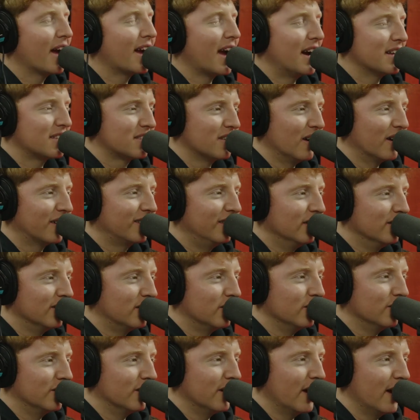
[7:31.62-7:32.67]
got sucked
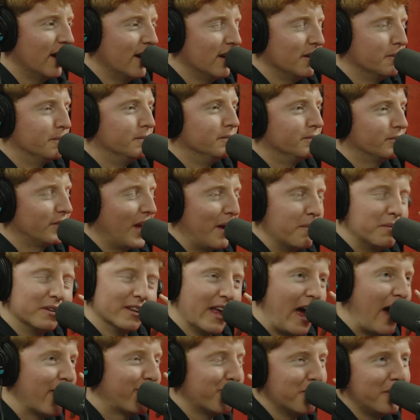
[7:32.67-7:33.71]
into today? I've been
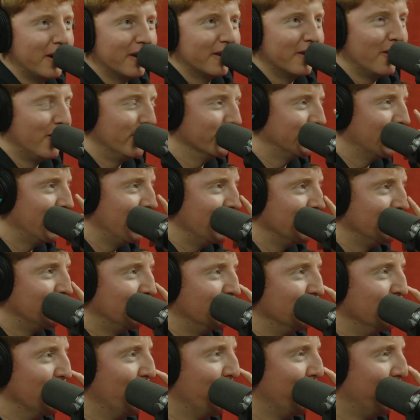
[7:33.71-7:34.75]
laughing about it all day.
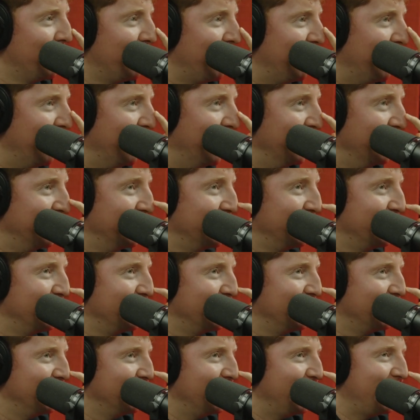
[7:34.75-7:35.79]
Do you know
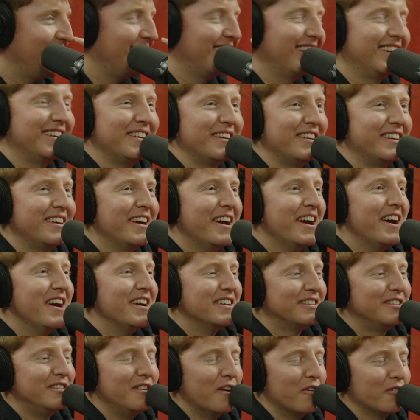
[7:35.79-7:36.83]
do
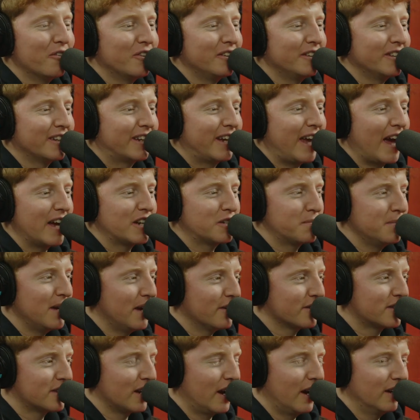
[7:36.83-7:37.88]
you know the Catch Me
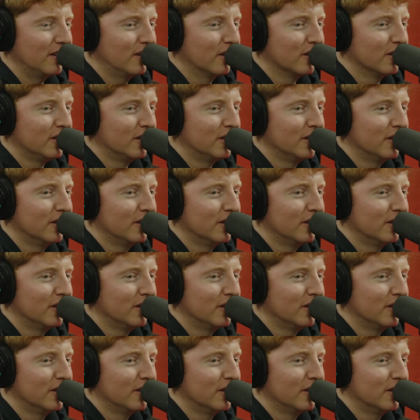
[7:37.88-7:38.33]
Outside girl?